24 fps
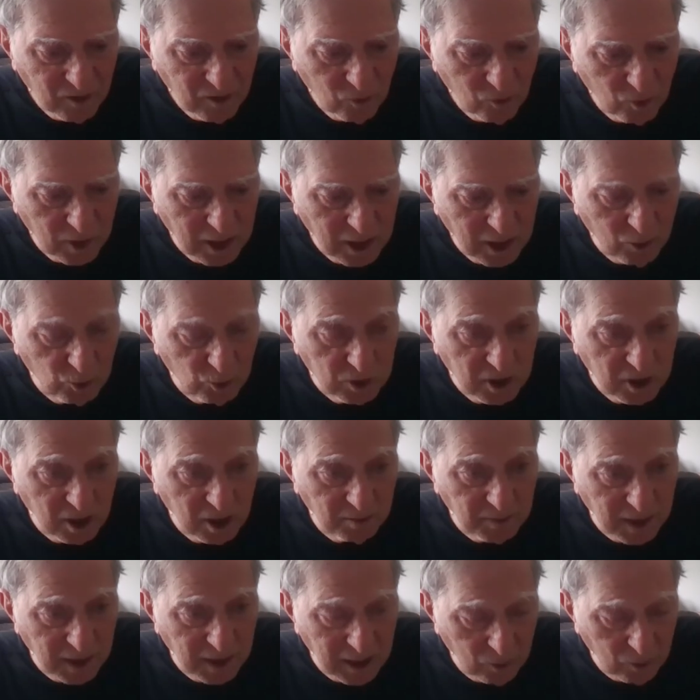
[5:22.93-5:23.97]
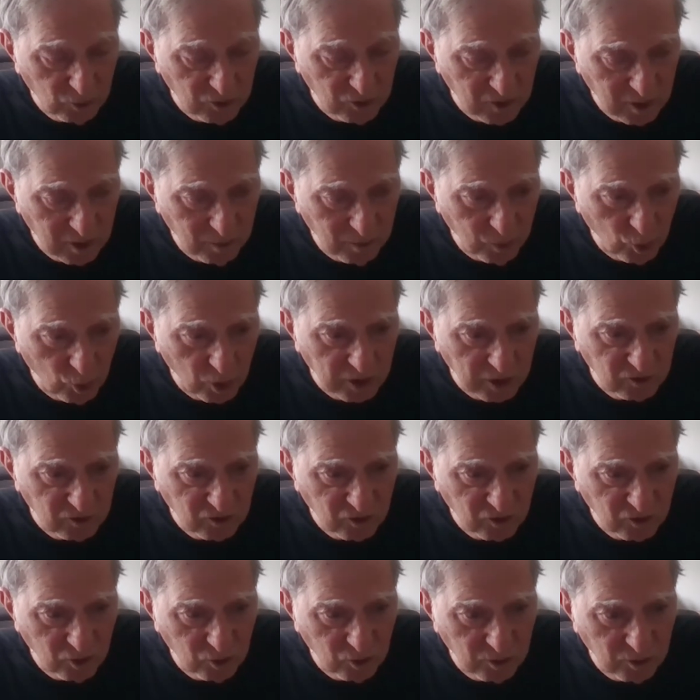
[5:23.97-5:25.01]
when I would come, I was in a boarding
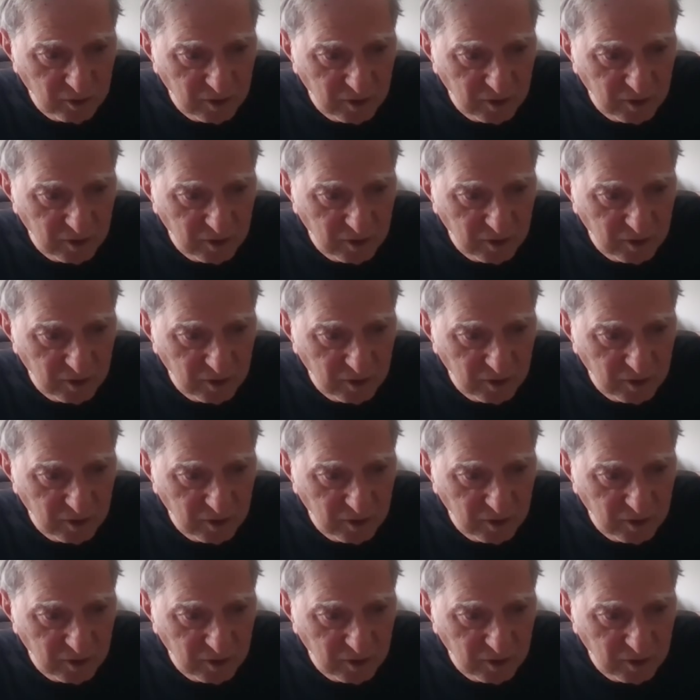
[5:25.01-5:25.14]
school,